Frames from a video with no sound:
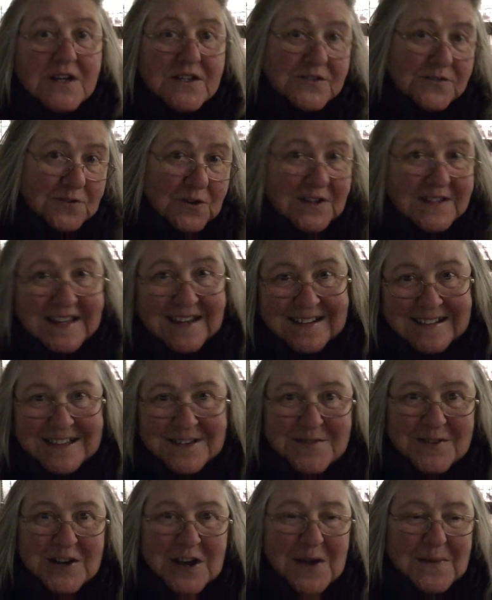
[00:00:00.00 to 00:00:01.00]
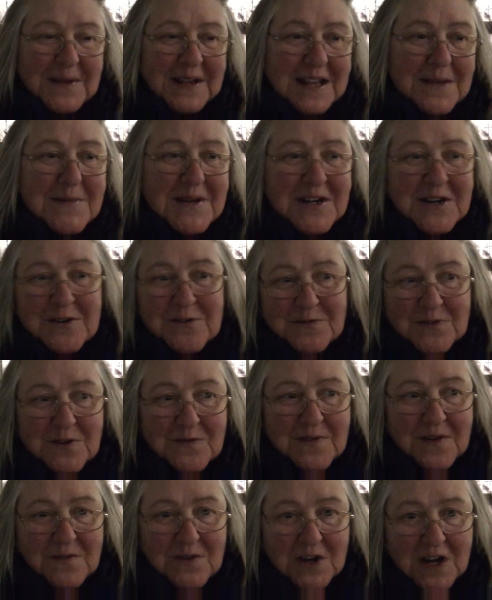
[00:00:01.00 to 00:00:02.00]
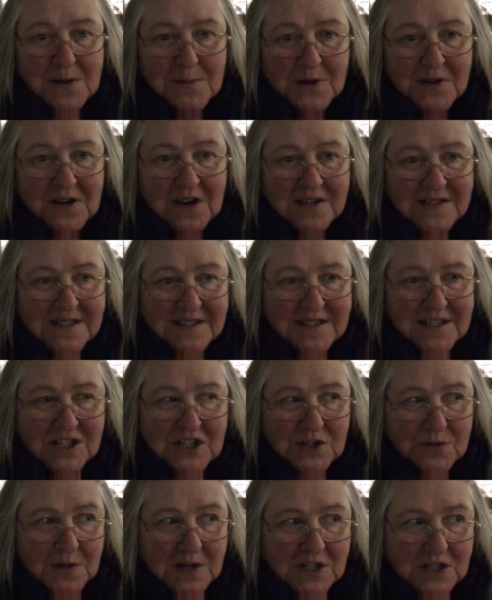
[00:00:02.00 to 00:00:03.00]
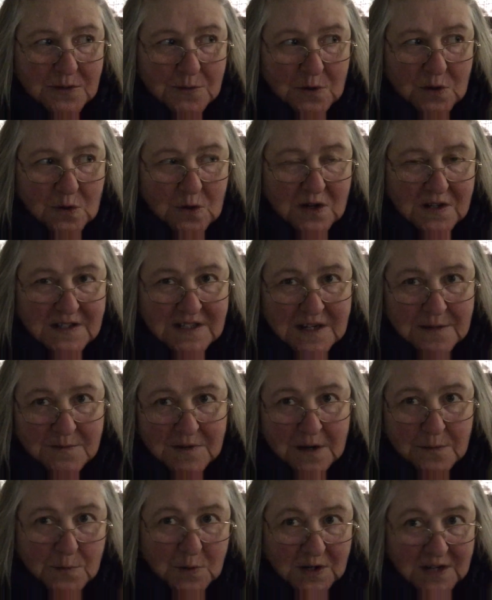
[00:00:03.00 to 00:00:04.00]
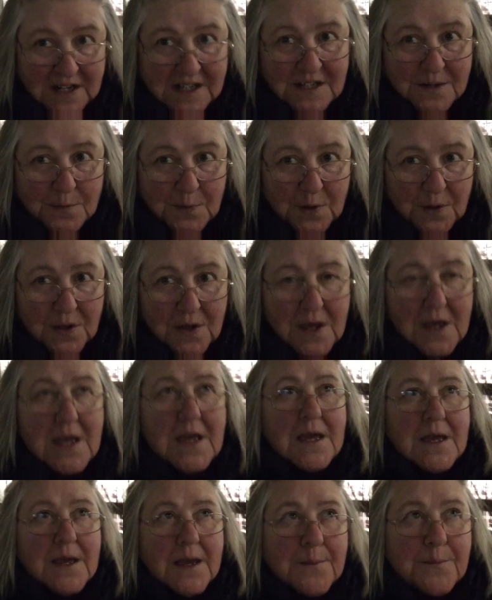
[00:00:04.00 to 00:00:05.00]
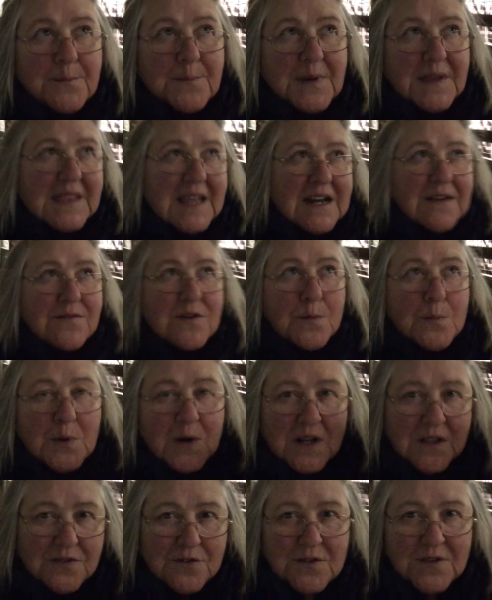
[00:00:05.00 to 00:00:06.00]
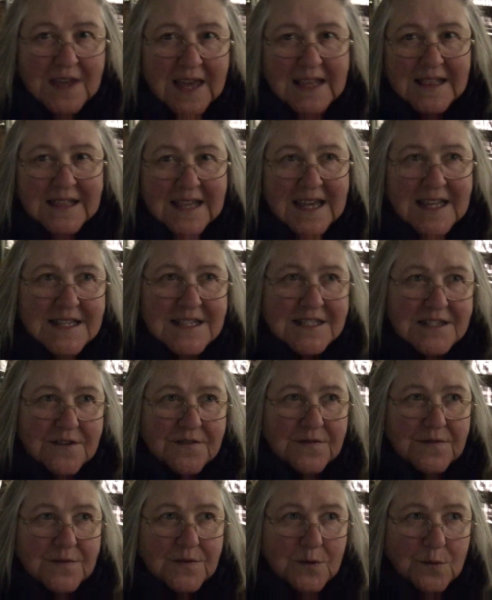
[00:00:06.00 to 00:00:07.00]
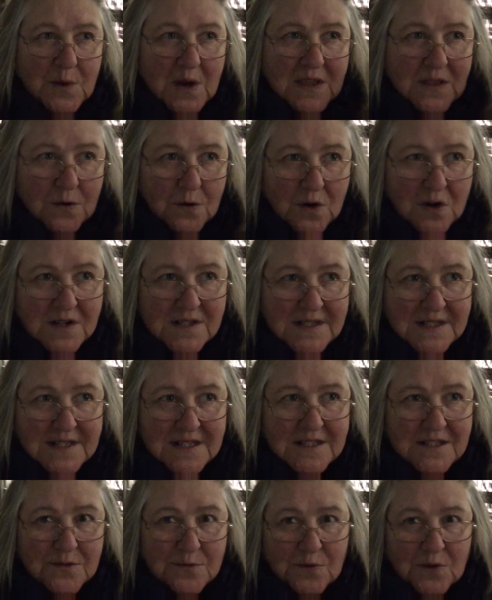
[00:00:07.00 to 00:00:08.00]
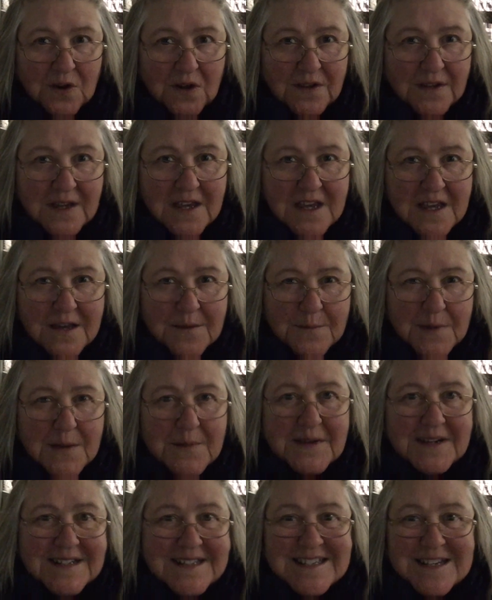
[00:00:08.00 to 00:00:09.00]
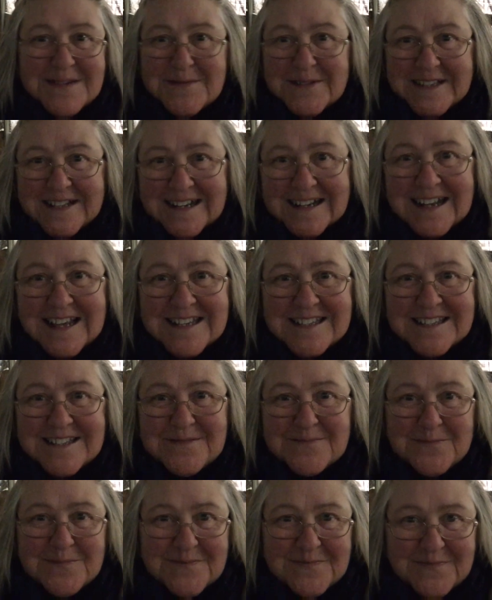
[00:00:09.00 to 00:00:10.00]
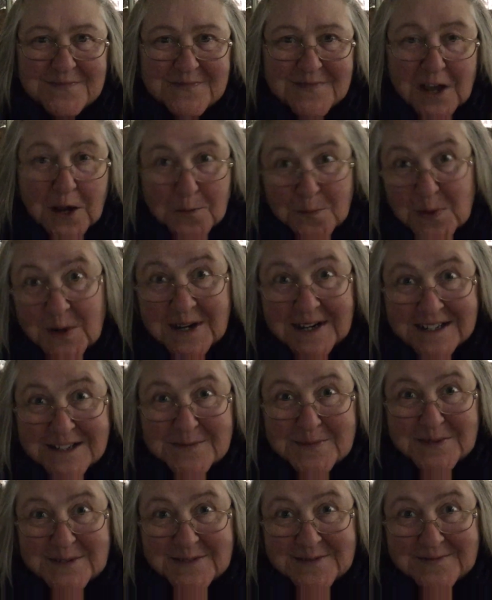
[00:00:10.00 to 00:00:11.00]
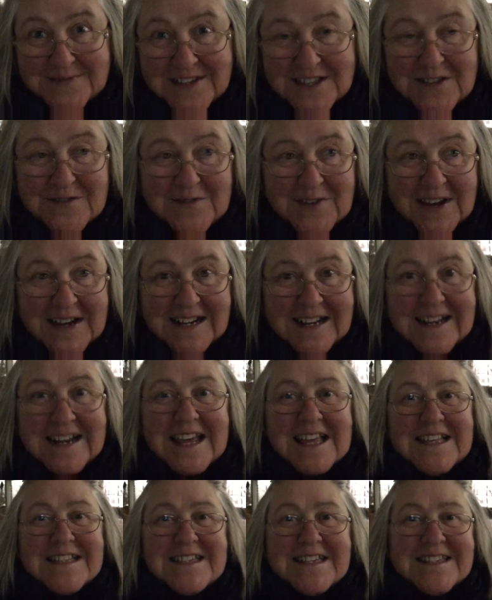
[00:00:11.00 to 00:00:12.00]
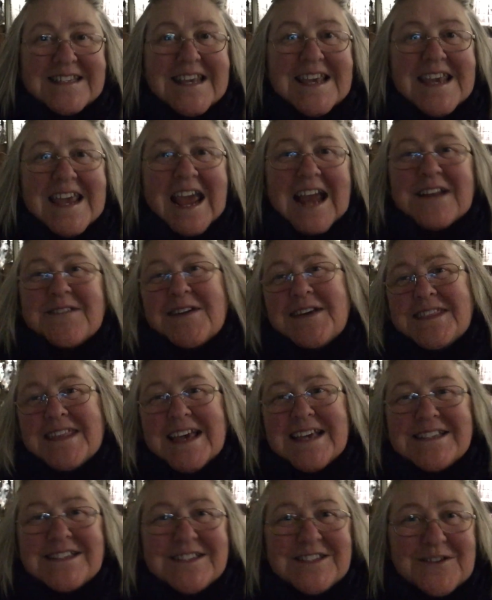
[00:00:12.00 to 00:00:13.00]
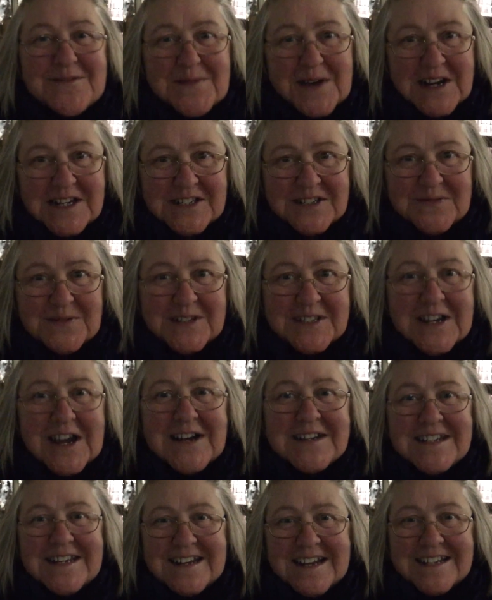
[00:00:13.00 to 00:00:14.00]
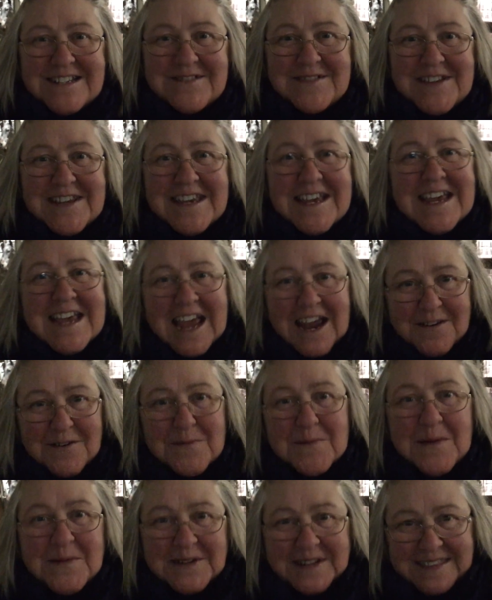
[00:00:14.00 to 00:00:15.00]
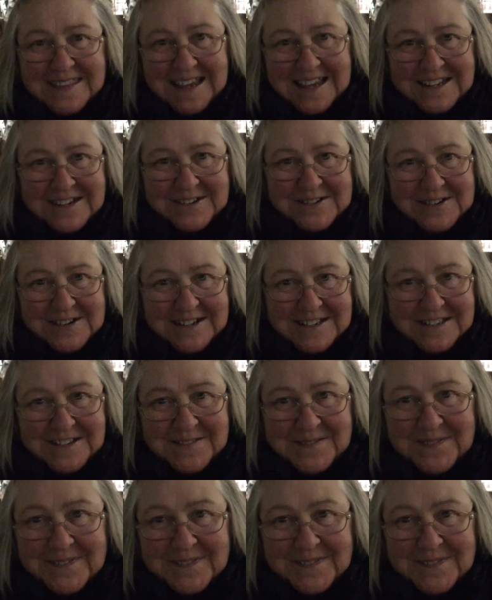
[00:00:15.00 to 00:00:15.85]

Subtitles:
Scroll down, leave a comment. Let me know if you've ever come across a situation where a horse seemed unpredictable. But then if you put it through that lens of the way the horse sees the world, maybe it'll seem a little less unpredictable in the final analysis. Anyway, thanks so much. We'll talk to you next week, and remember to thank your horse.